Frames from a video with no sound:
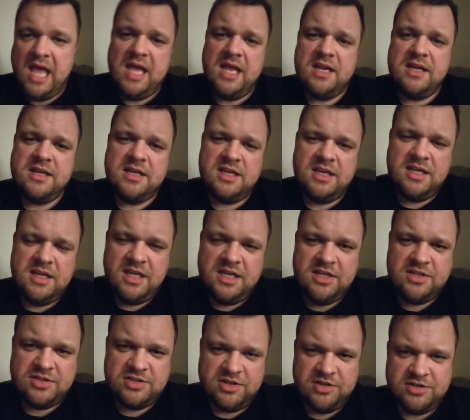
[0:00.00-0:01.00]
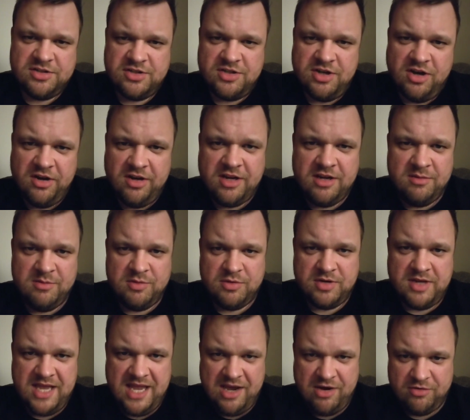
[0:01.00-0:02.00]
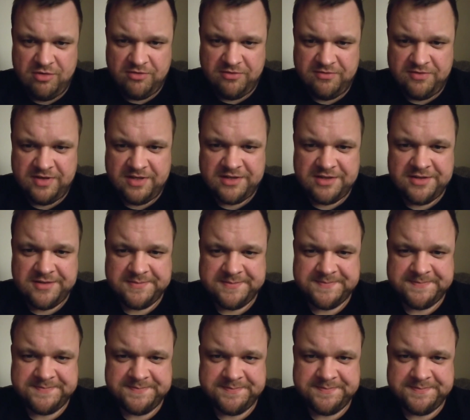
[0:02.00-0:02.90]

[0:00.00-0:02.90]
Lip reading: And he starts talking about counterfeit.